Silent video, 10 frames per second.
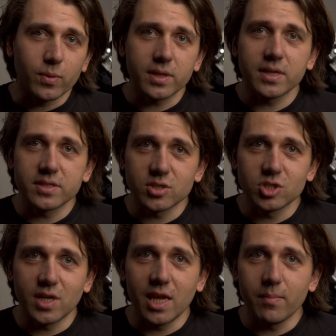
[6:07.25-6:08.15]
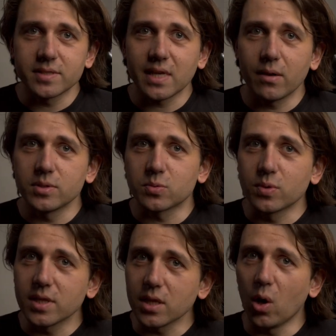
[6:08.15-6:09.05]
really is a shame as I was
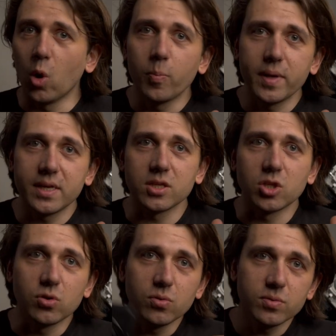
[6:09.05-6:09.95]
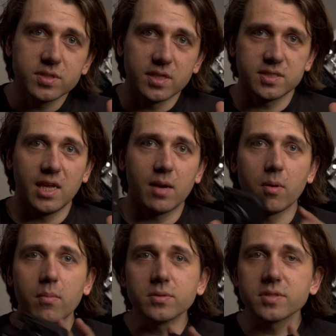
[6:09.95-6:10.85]
really hoping to use this
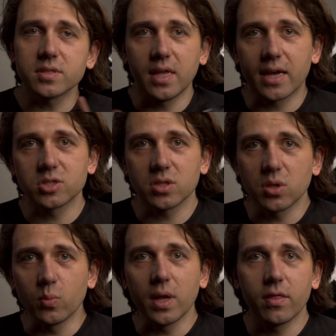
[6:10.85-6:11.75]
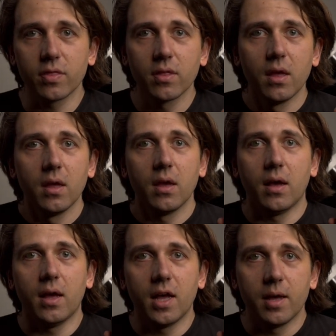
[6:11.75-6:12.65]
camera mostly actually with
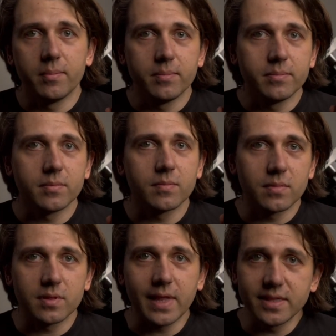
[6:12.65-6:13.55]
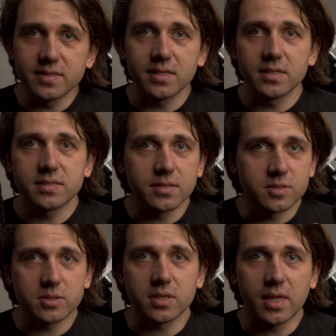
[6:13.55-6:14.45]
um, lenses,
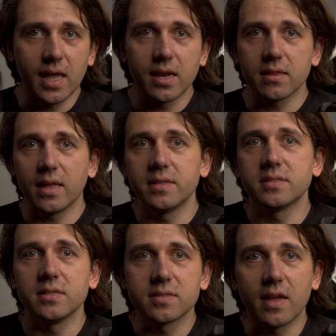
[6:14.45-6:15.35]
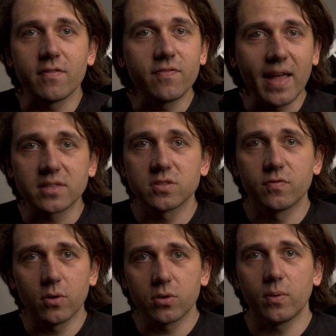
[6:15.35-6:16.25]
especially Canon lenses at fast
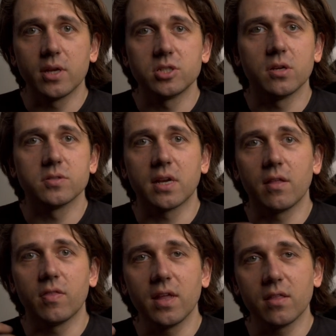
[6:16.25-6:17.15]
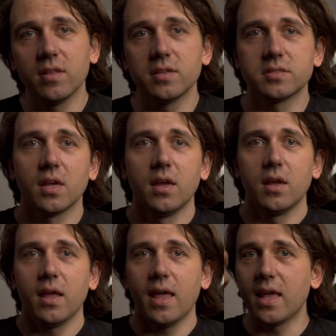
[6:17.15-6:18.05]
focal ratios. And I think this
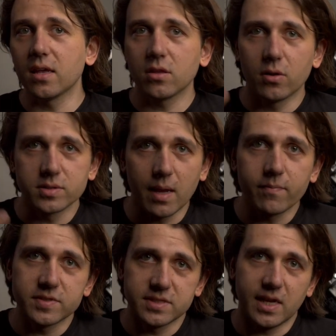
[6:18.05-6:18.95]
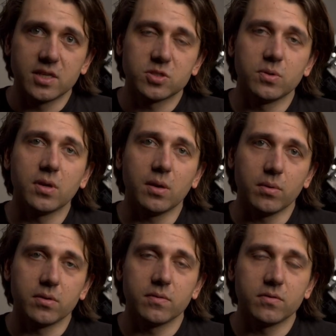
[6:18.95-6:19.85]
halo is emphasized when you
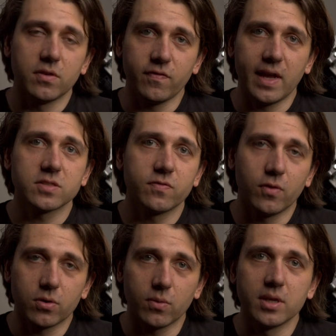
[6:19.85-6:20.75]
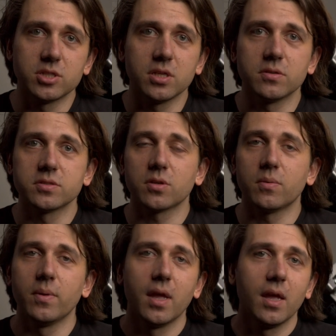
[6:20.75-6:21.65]
get to fast focal ratios. So